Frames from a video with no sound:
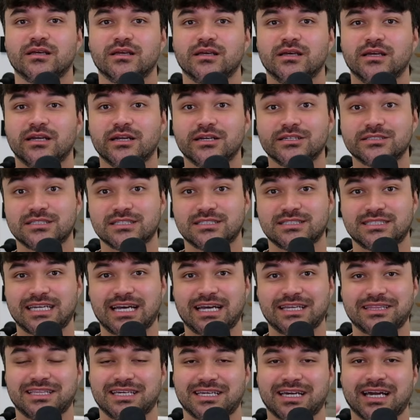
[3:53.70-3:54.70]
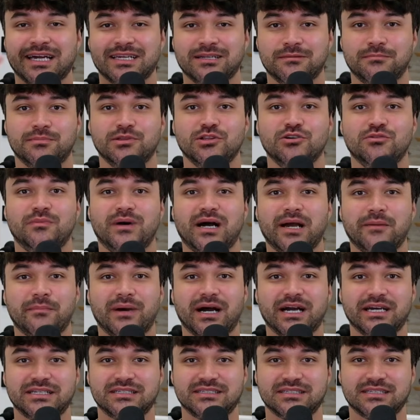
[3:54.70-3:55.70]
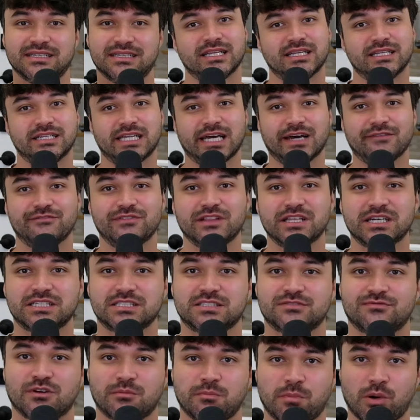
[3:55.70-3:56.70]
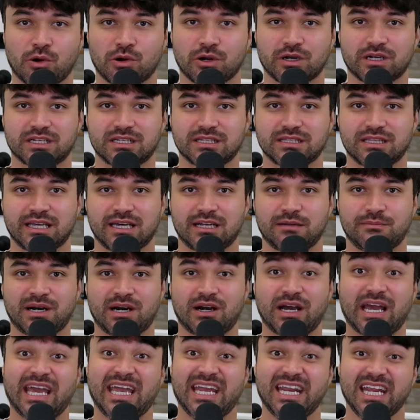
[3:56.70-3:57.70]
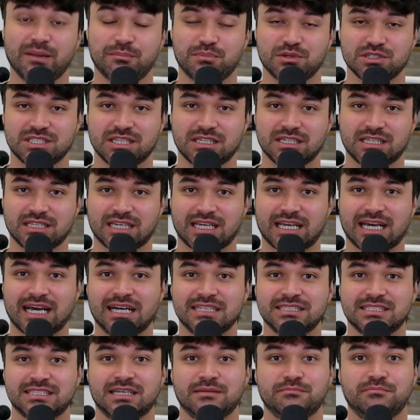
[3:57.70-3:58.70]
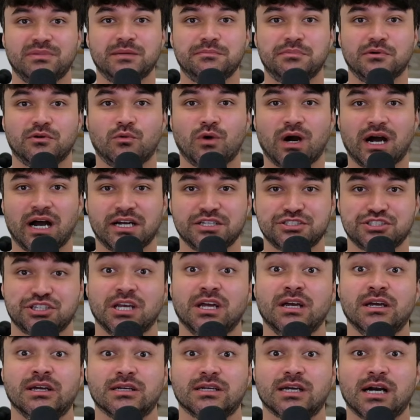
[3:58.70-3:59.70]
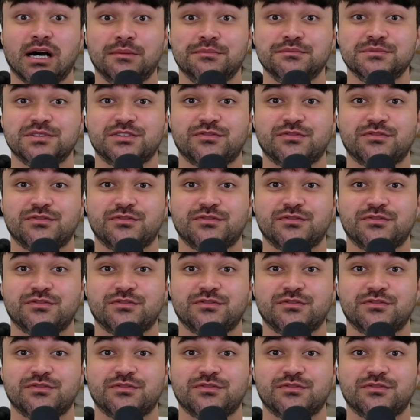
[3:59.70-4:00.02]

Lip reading: Here's a stat that kind of blew my mind. Netflix reported that about 80% of the content people watch comes